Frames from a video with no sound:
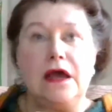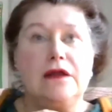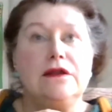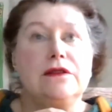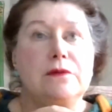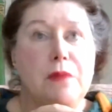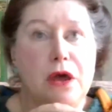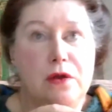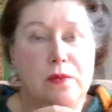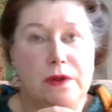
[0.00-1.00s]
And at the
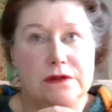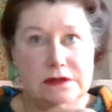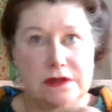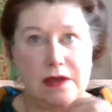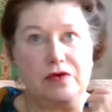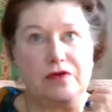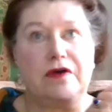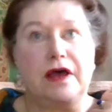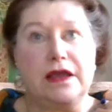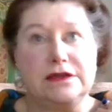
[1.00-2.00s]
moment, they're
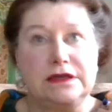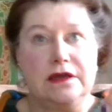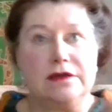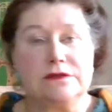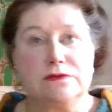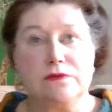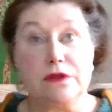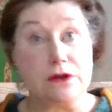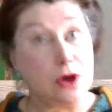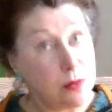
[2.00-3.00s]
providing us
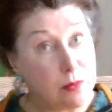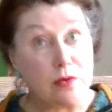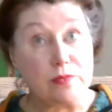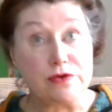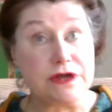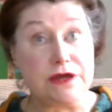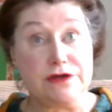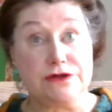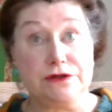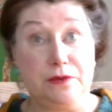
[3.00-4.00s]
with a lot more
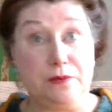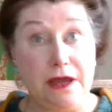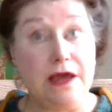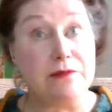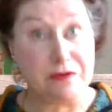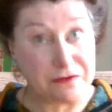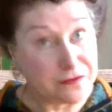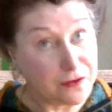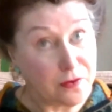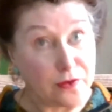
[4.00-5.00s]
protection than we had
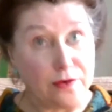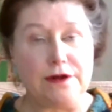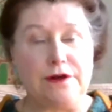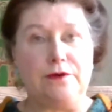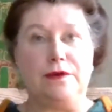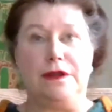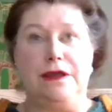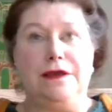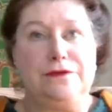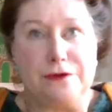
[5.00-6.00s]
before. You know, when
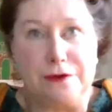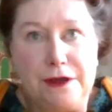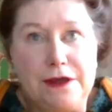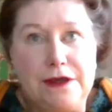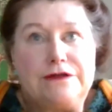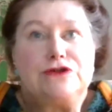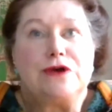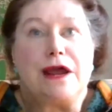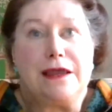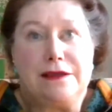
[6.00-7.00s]
you had to
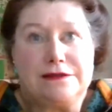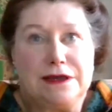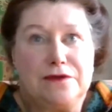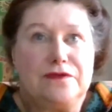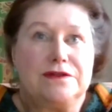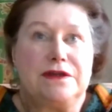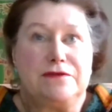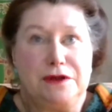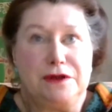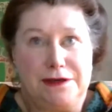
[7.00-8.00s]
drag yourself for
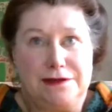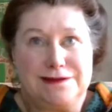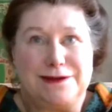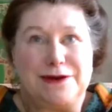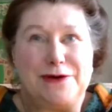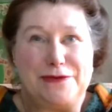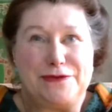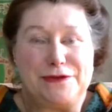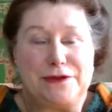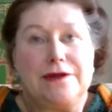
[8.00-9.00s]
7 years off
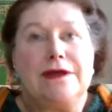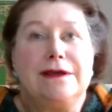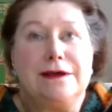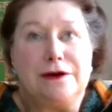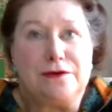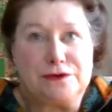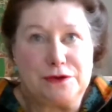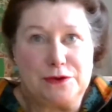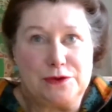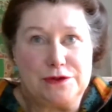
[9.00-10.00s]
to
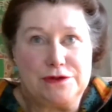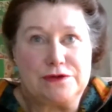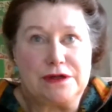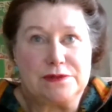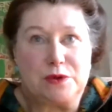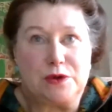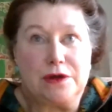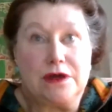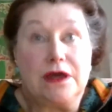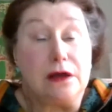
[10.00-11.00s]
the court in
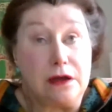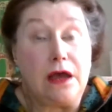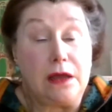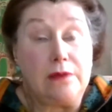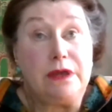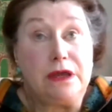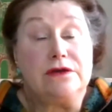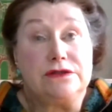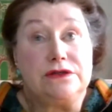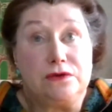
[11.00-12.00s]
Strasbourg, and
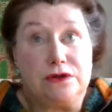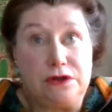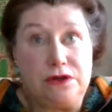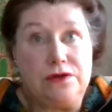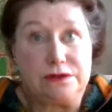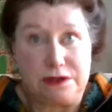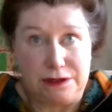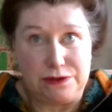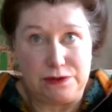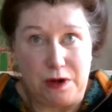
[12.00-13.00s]
because you can use
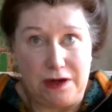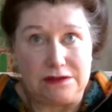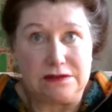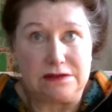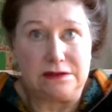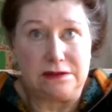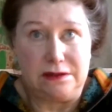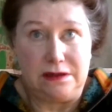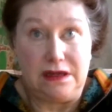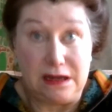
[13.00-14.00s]
these rights
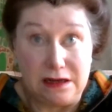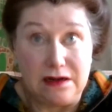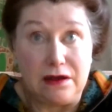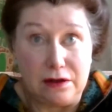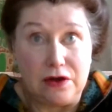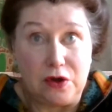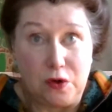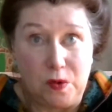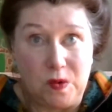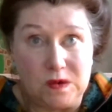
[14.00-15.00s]
in our
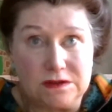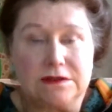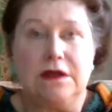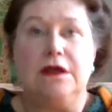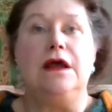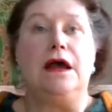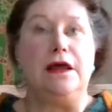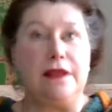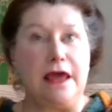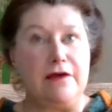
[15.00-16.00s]
courts,
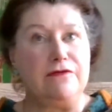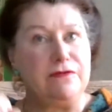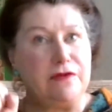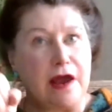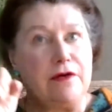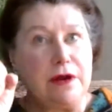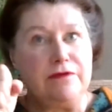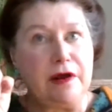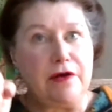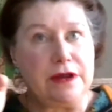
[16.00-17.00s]
and they're
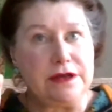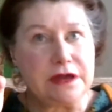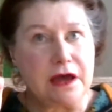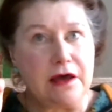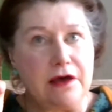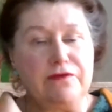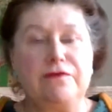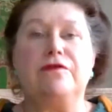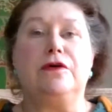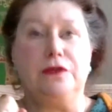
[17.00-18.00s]
very, very tough
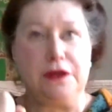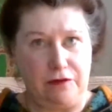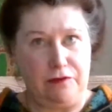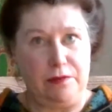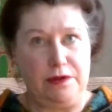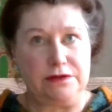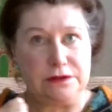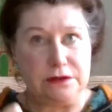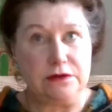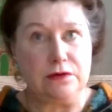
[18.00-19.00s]
on the
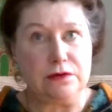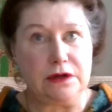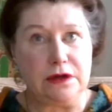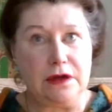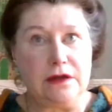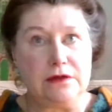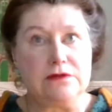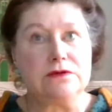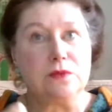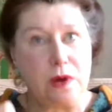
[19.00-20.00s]
governments in Northern
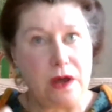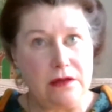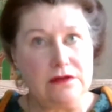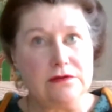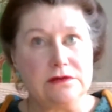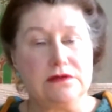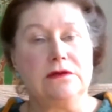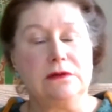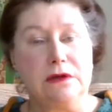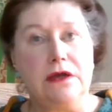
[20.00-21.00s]
Ireland, Wales,
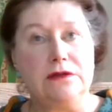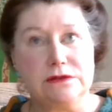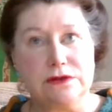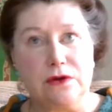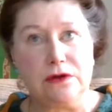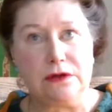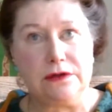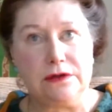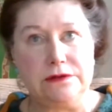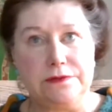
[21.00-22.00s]
and
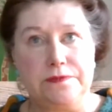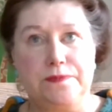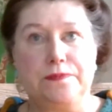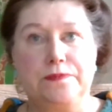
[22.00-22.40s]
Scotland.